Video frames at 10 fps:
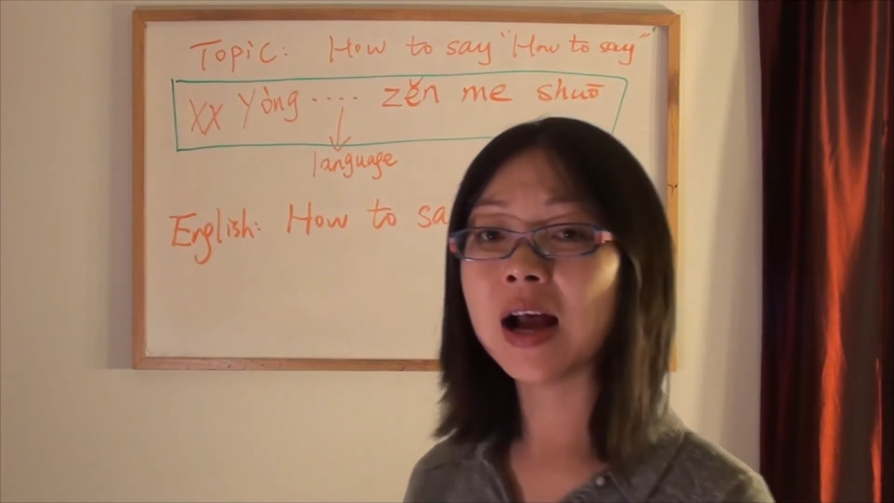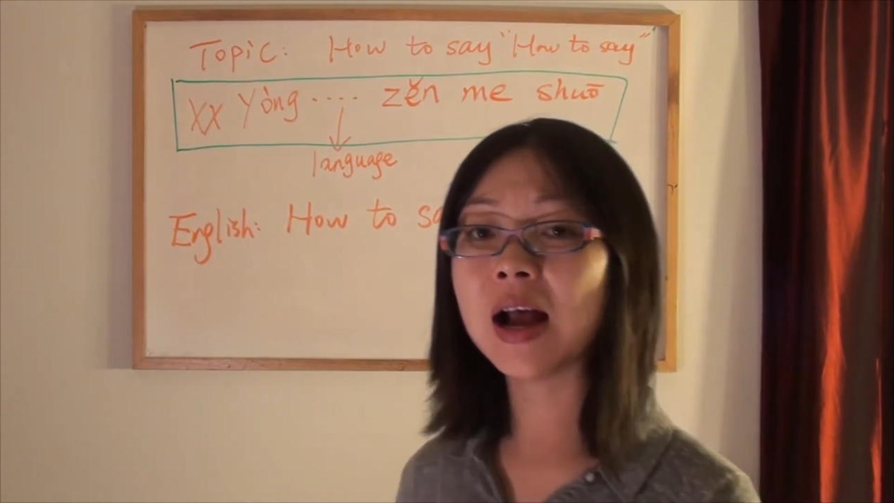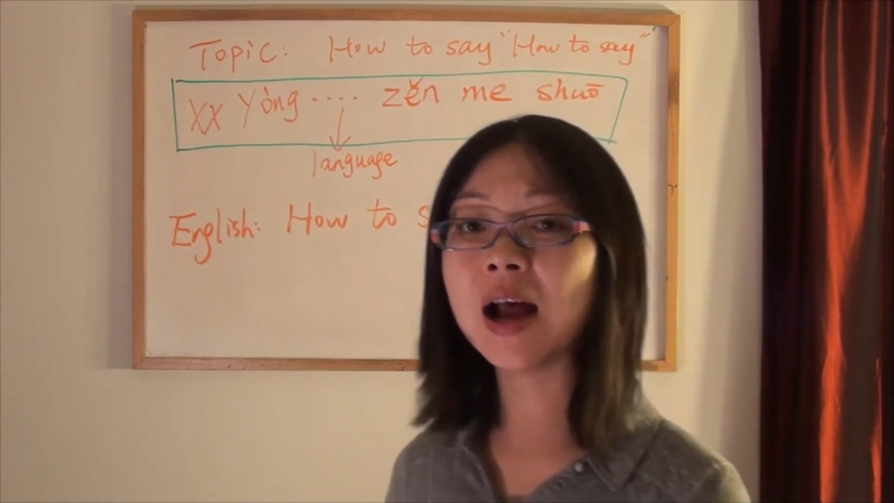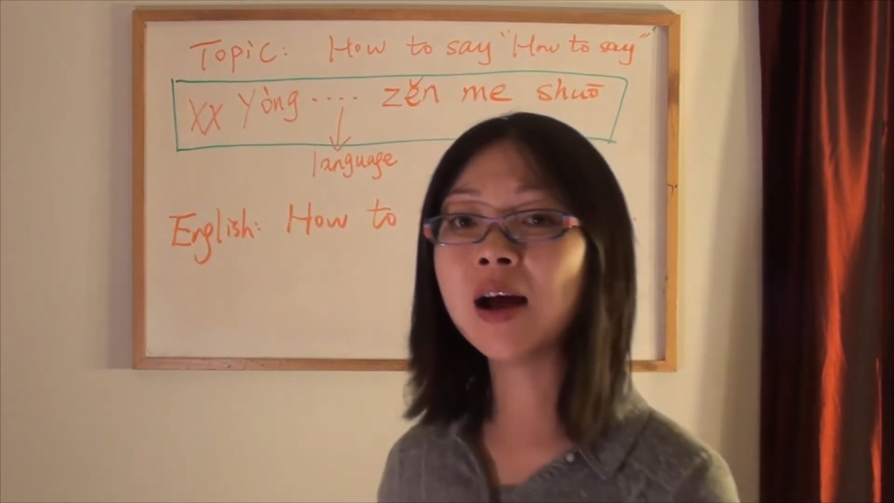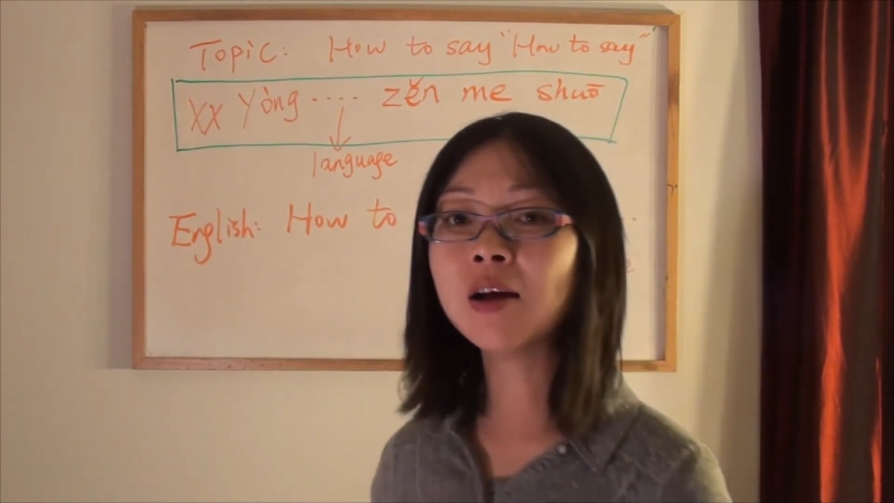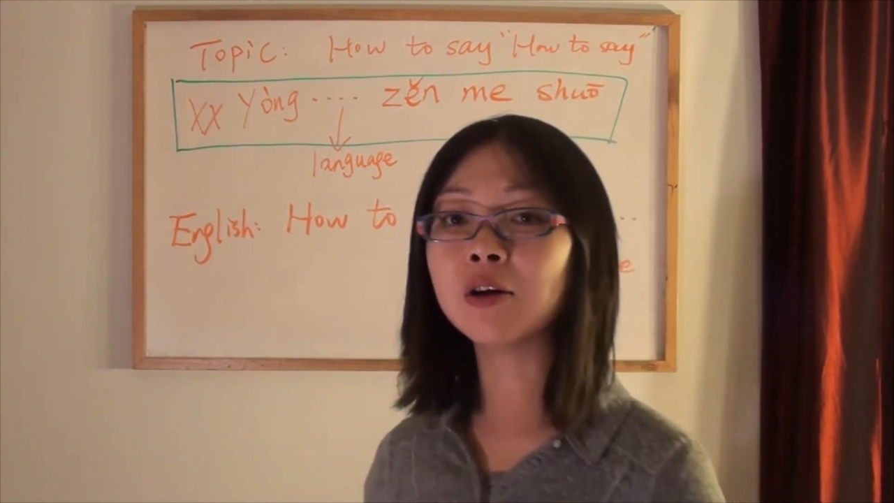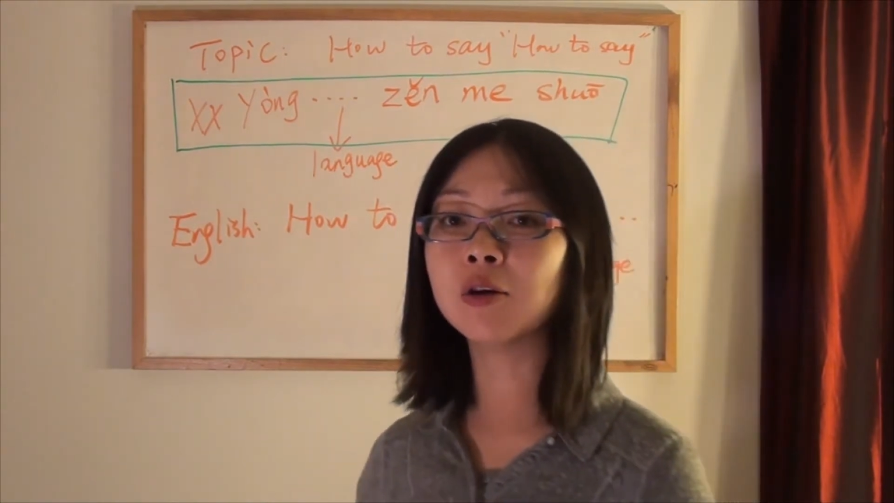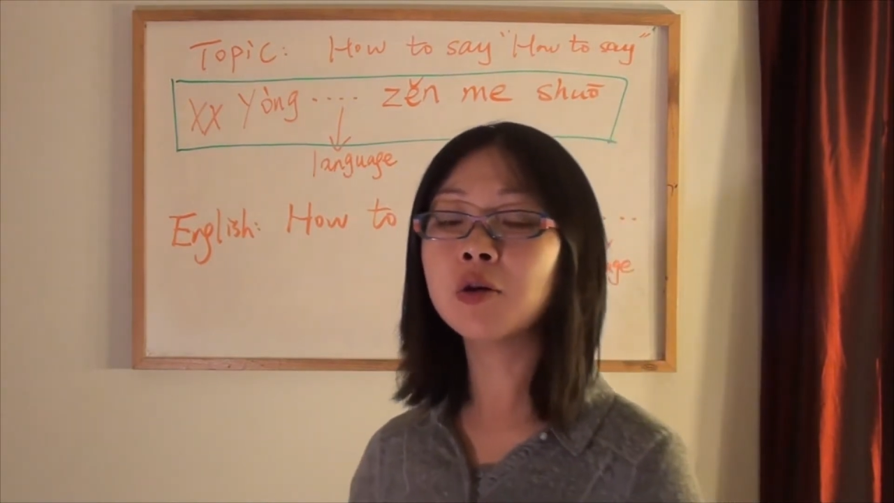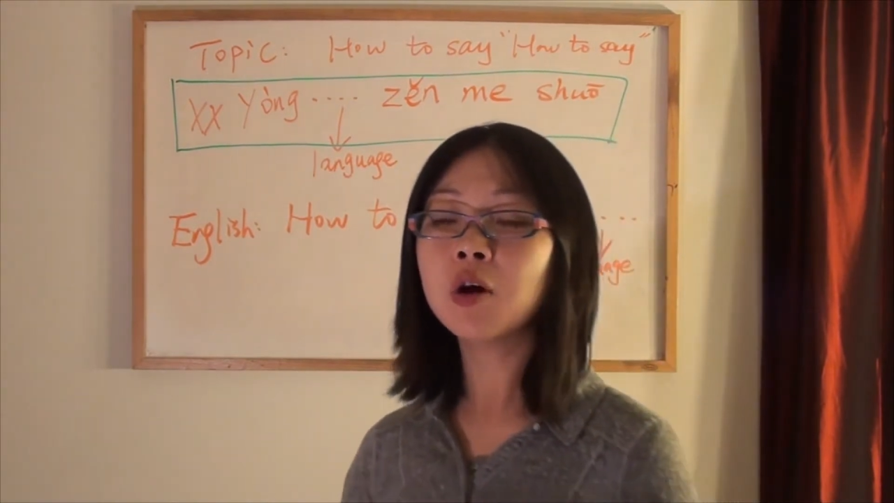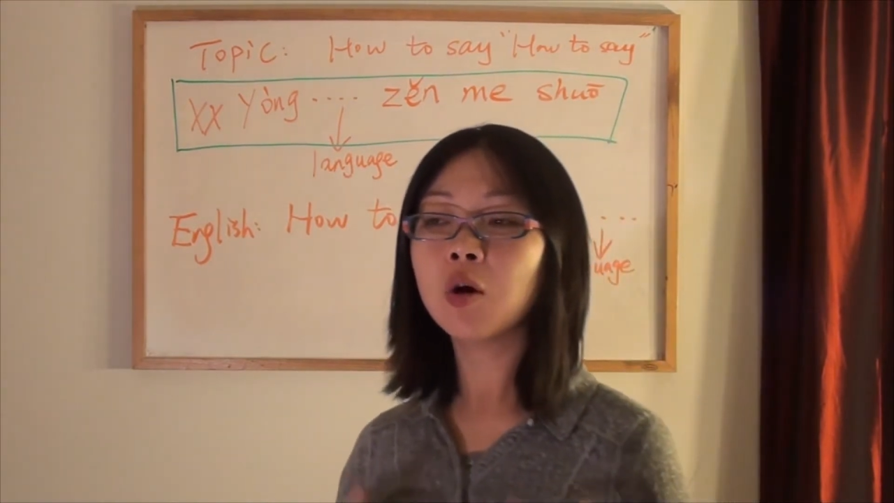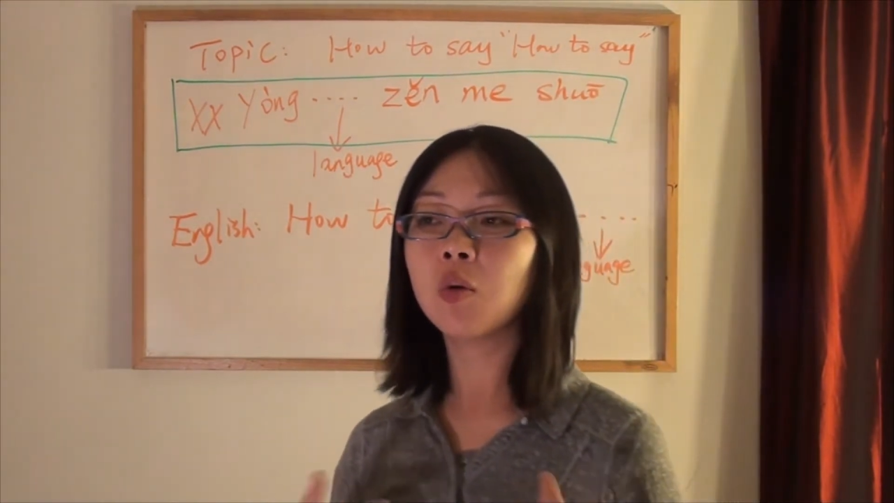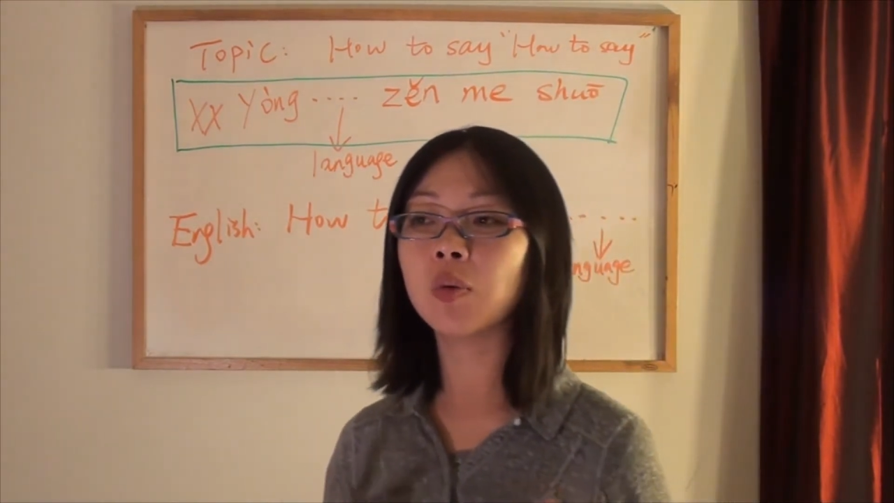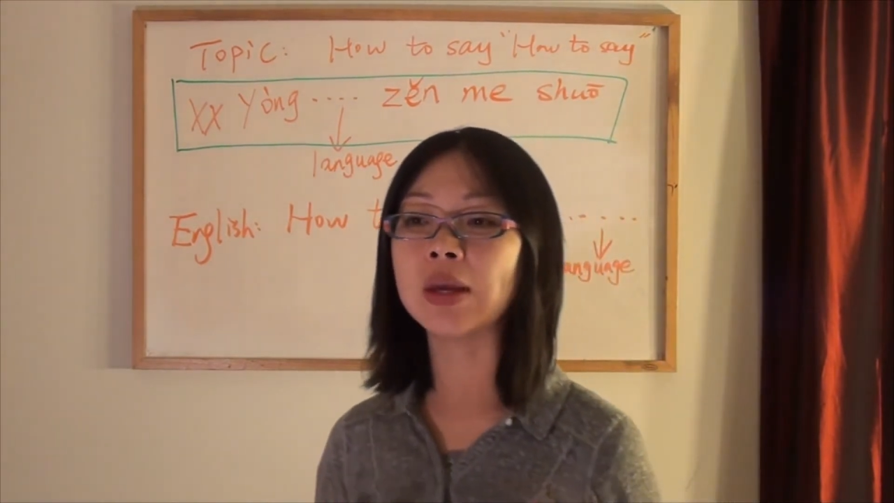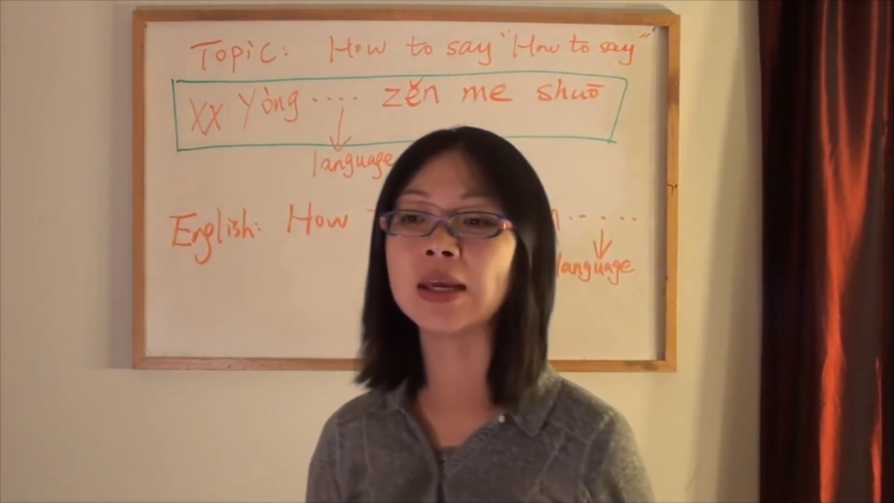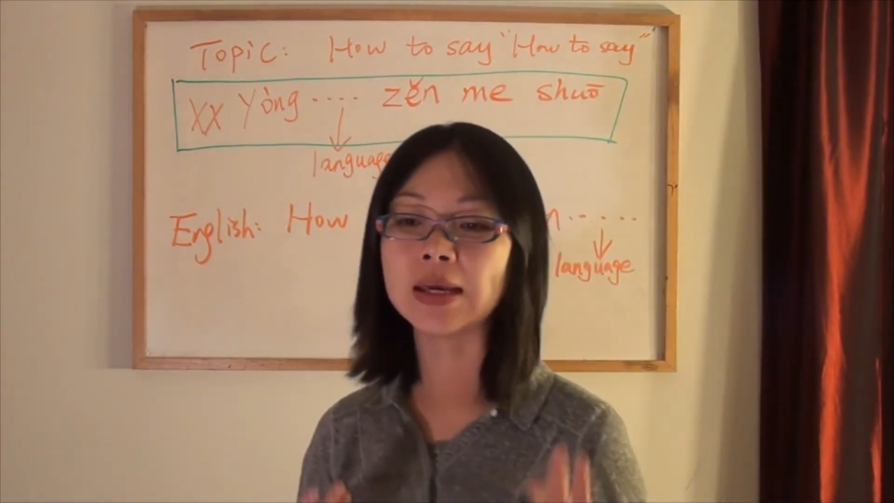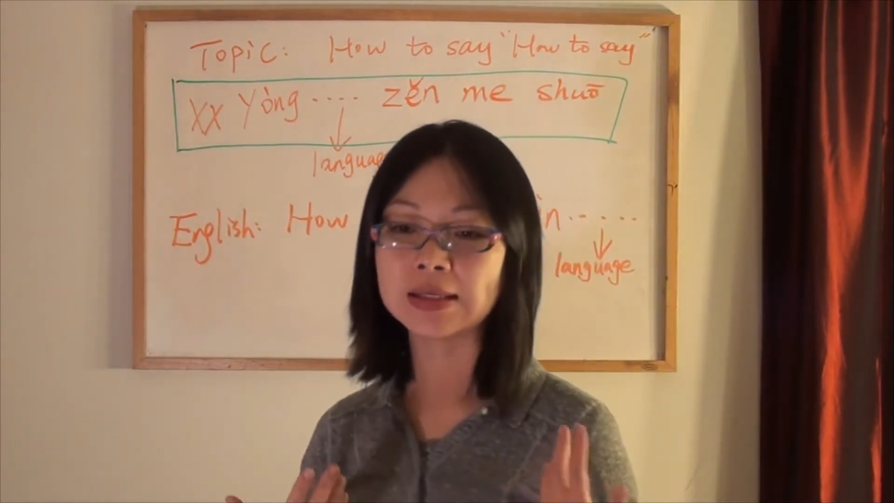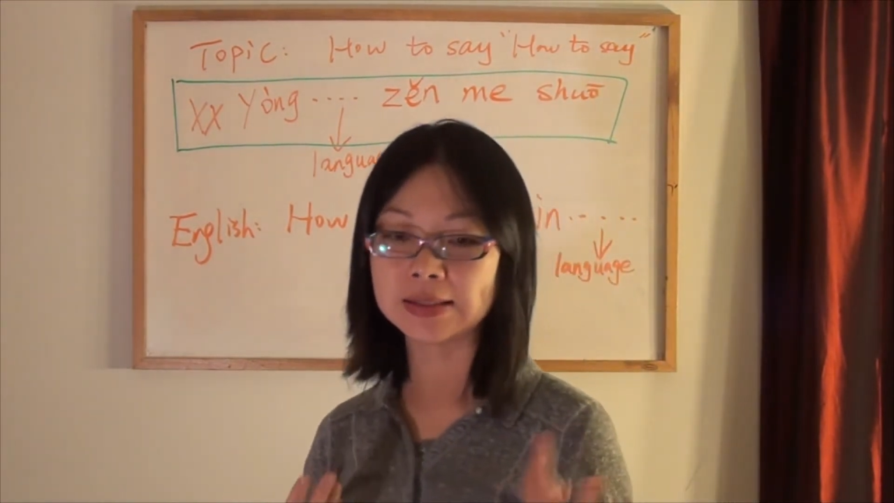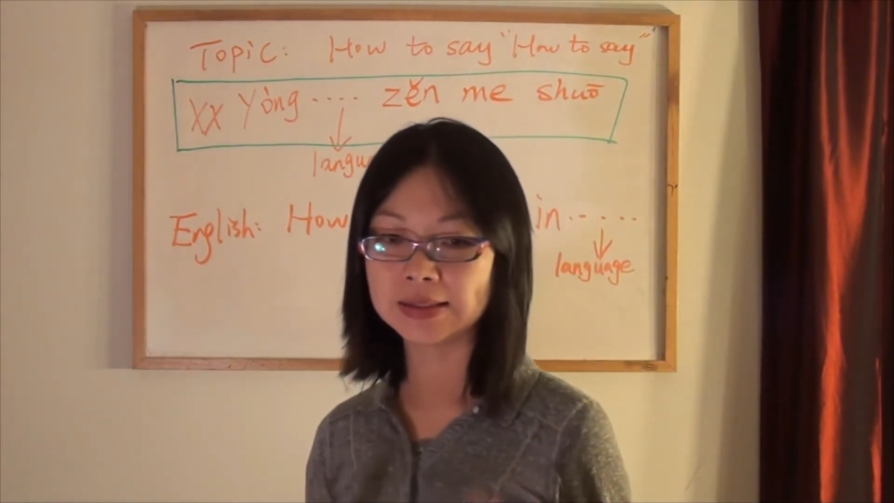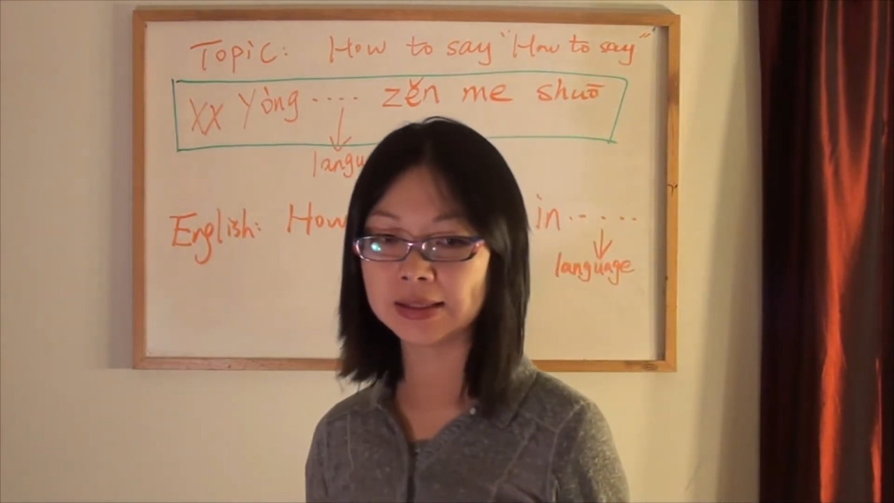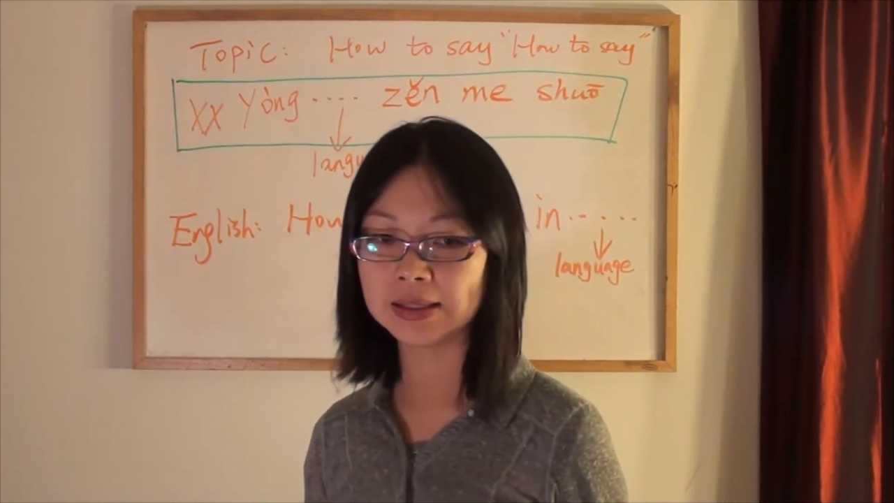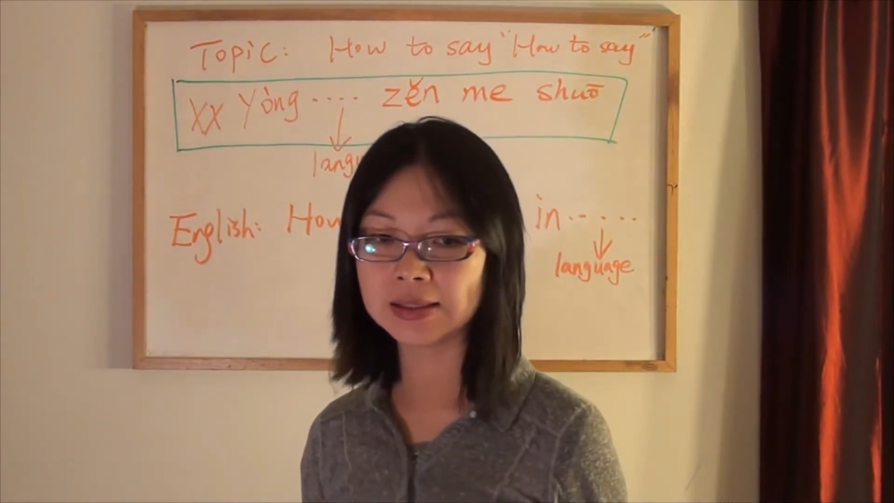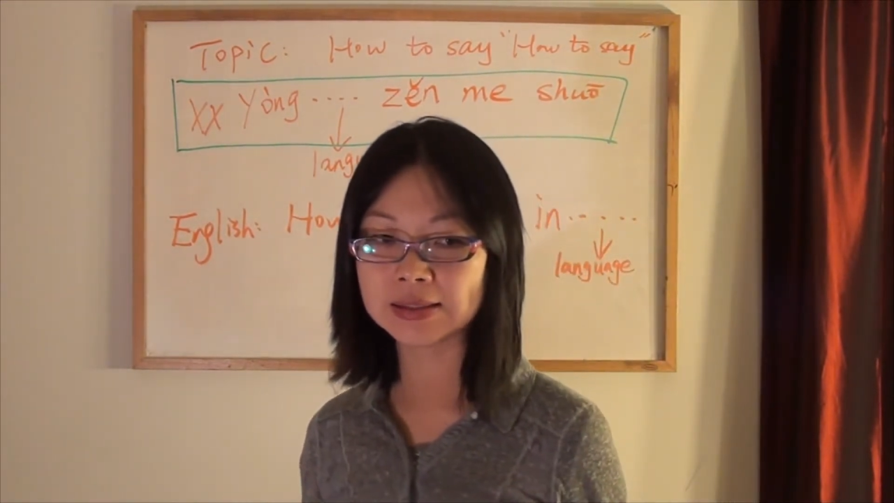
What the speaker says: how we can say